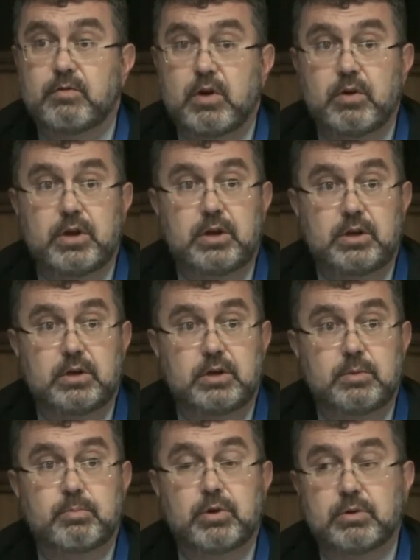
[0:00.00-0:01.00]
very,
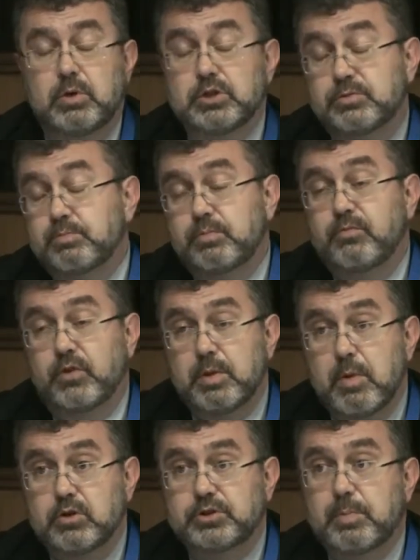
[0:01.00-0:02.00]
was for
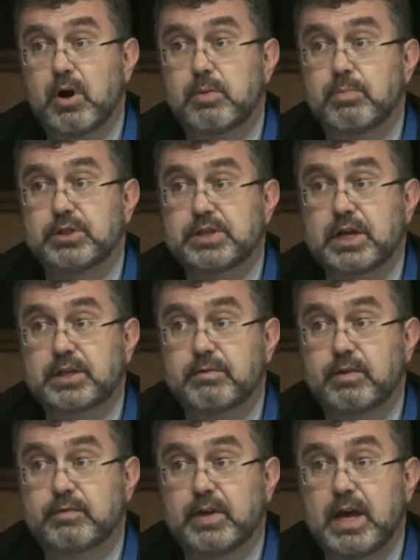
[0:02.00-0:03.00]
the most part,
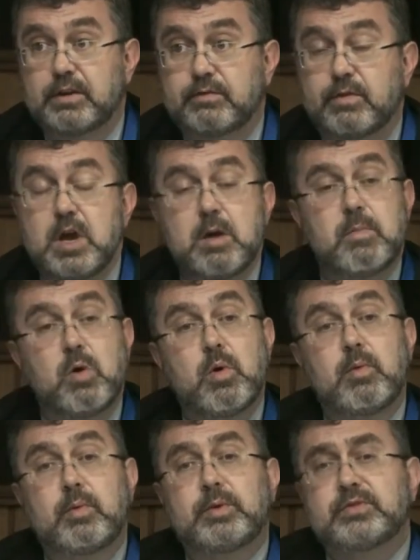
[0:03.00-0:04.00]
protective of life.
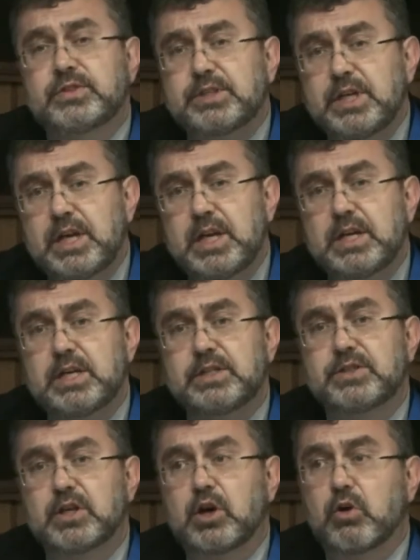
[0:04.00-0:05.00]
But what we've seen
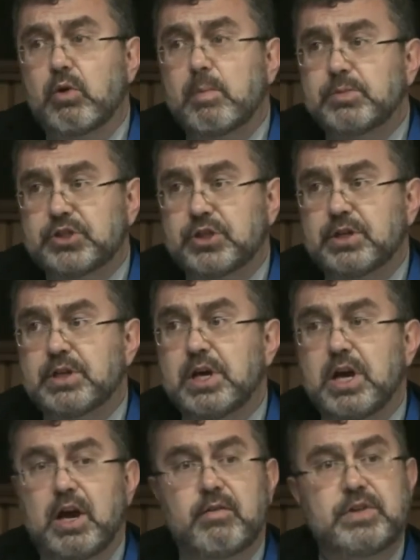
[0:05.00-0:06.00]
is the corruption
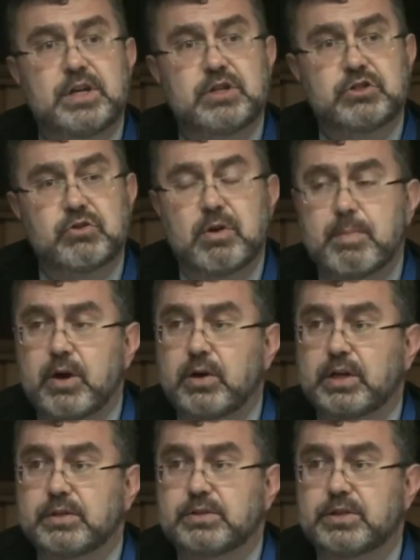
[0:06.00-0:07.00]
of the
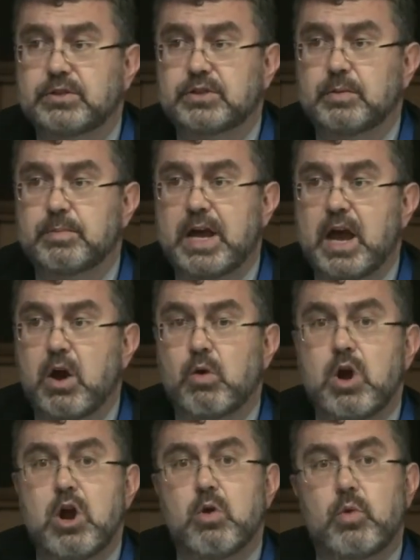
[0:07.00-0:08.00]
inter-American system
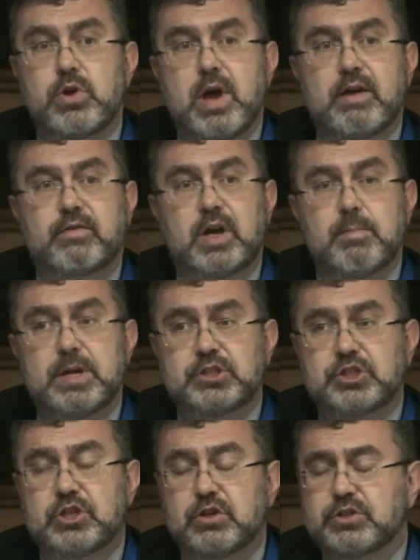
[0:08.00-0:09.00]
now, where you have
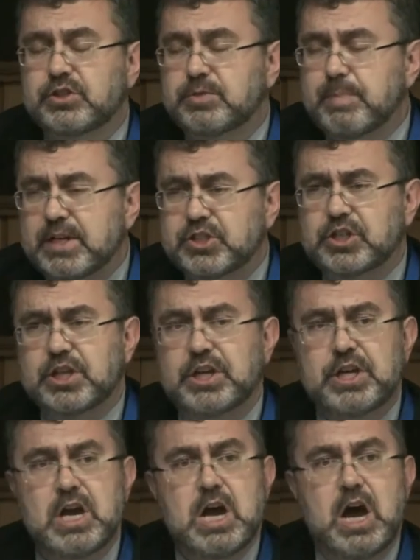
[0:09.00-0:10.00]
commissioners,
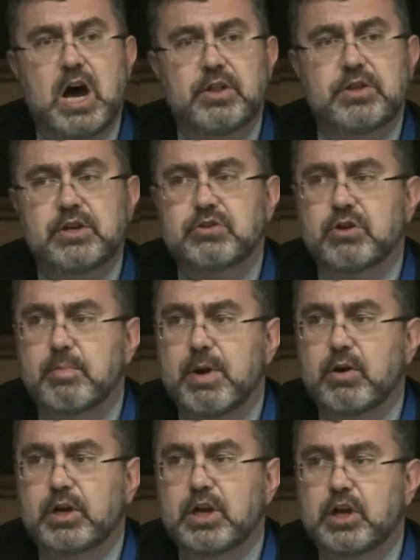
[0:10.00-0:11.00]
especially on the
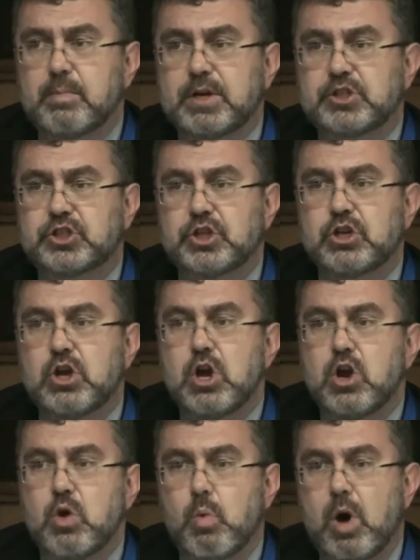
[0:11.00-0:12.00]
Inter-American Commission,
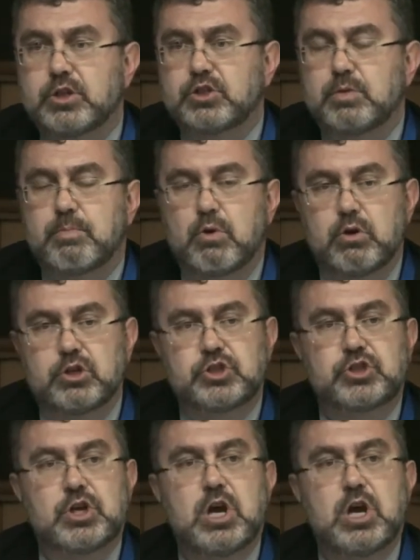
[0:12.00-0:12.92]
who want to push